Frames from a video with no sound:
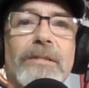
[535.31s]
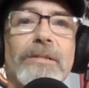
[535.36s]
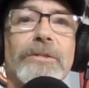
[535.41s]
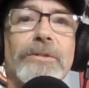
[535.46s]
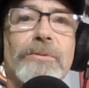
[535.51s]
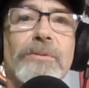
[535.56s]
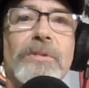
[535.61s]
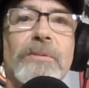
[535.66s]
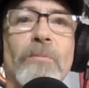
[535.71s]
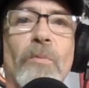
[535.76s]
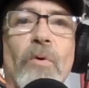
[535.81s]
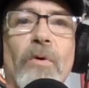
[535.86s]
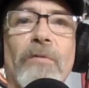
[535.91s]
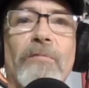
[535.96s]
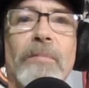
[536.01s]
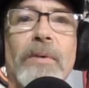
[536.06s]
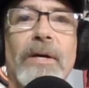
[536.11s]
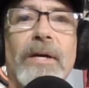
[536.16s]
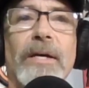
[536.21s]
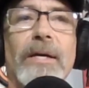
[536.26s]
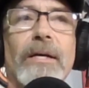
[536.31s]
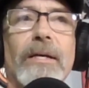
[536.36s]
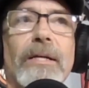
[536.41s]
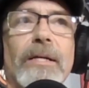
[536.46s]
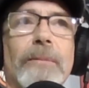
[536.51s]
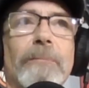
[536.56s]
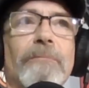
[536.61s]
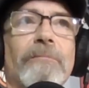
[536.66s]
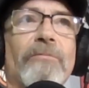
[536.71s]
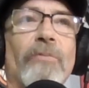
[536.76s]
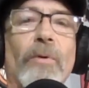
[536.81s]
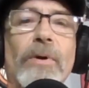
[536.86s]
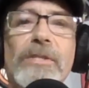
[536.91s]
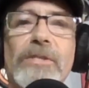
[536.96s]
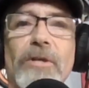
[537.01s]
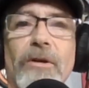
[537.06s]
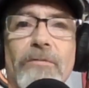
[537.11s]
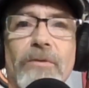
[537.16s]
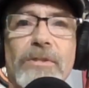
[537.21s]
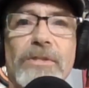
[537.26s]
do some more of my
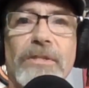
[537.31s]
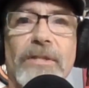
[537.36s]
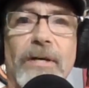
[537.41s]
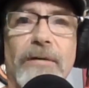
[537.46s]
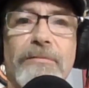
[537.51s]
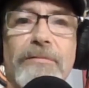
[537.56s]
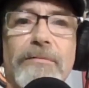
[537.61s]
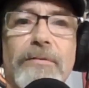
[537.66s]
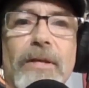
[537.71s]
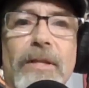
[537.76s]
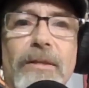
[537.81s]
voiceover stuff